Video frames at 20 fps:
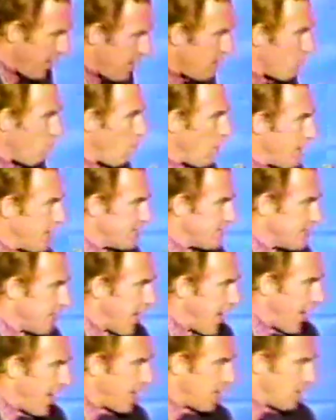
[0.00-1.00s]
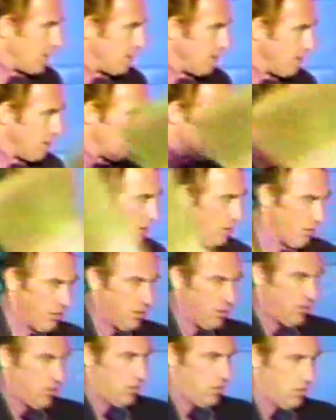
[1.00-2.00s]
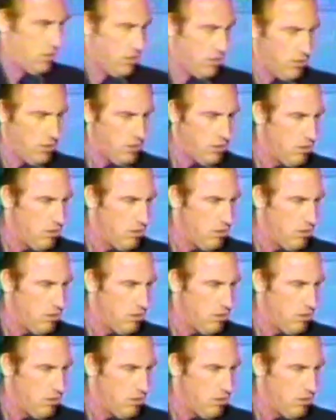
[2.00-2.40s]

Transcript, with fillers: What is that? That's a broom.